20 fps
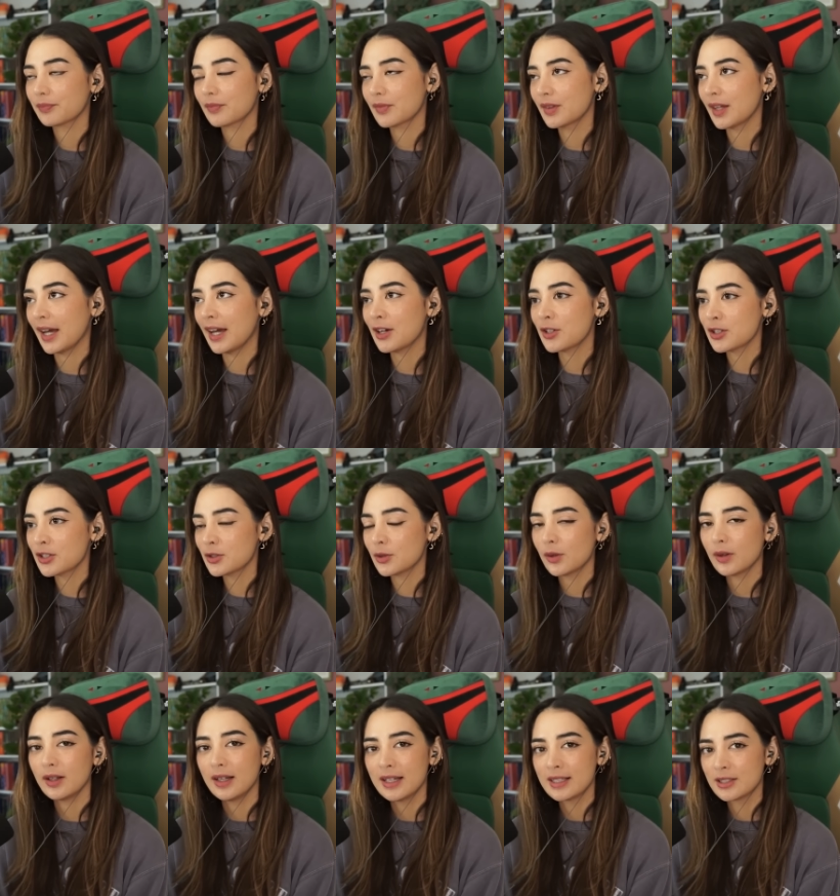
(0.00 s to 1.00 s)
they're just
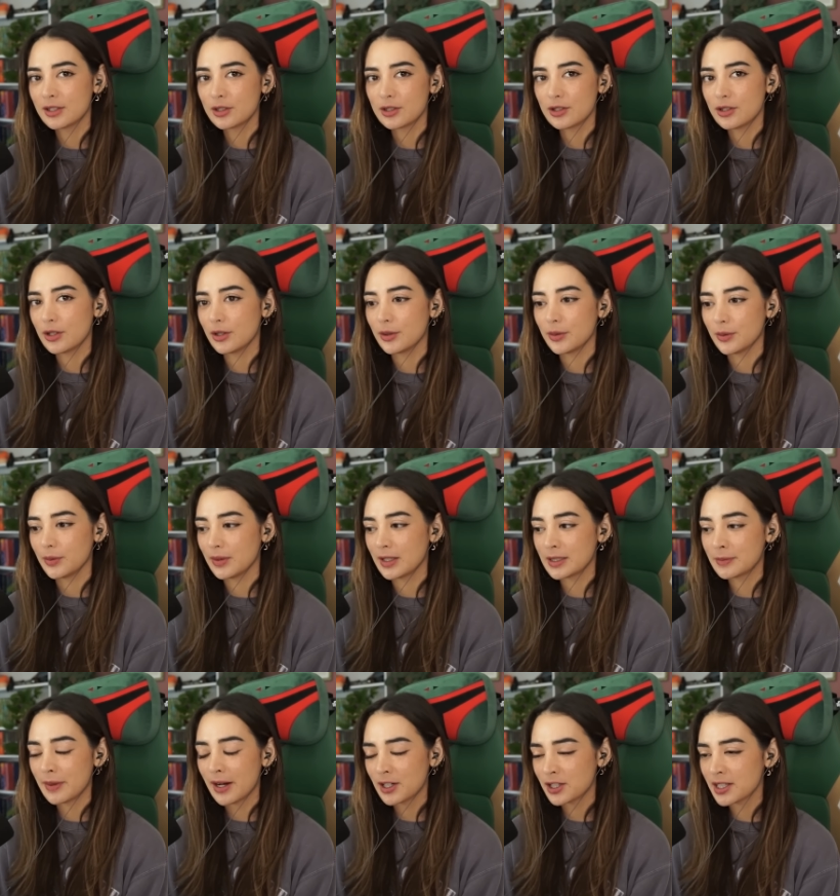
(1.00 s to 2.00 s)
not listened to,
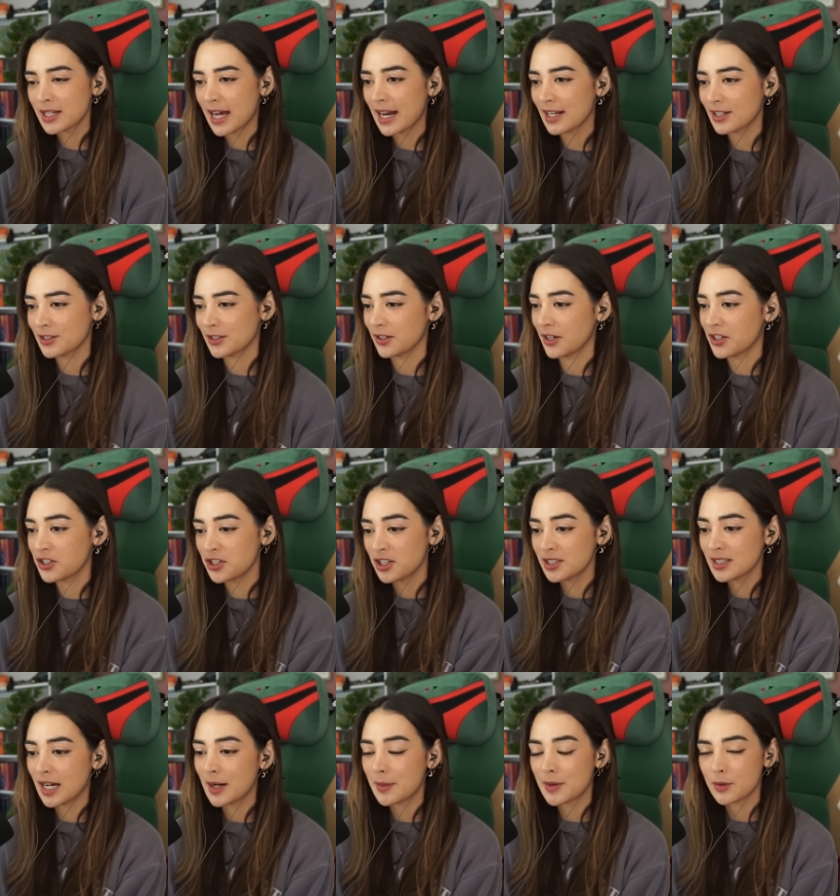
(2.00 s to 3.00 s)
especially Alicent. Like she's
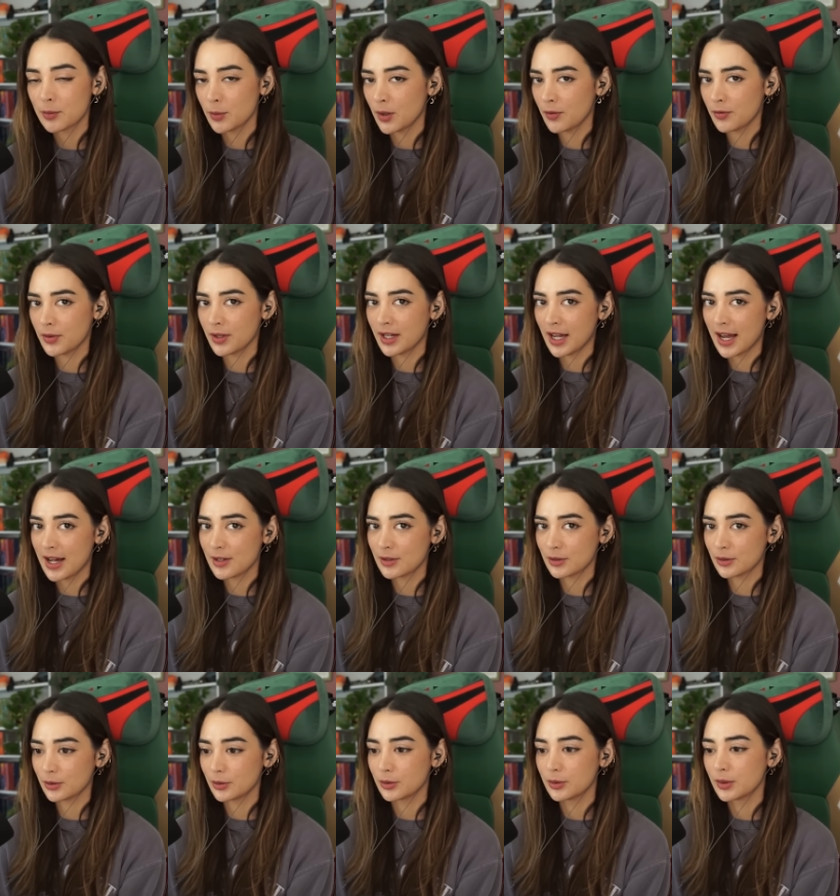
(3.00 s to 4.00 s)
now been removed from the
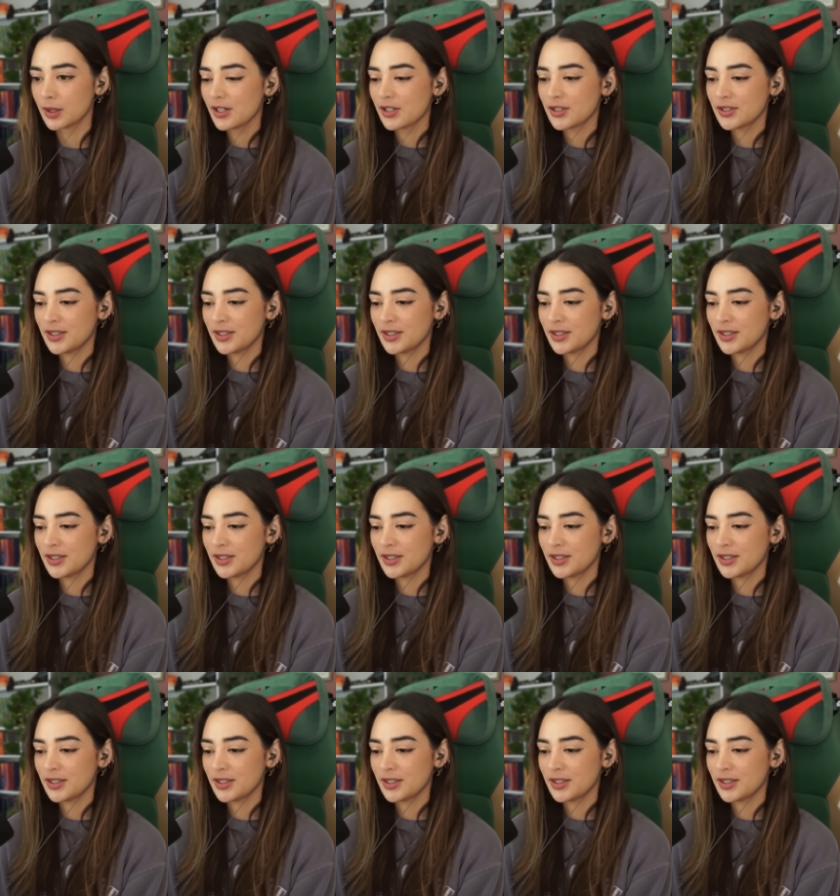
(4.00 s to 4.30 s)
council.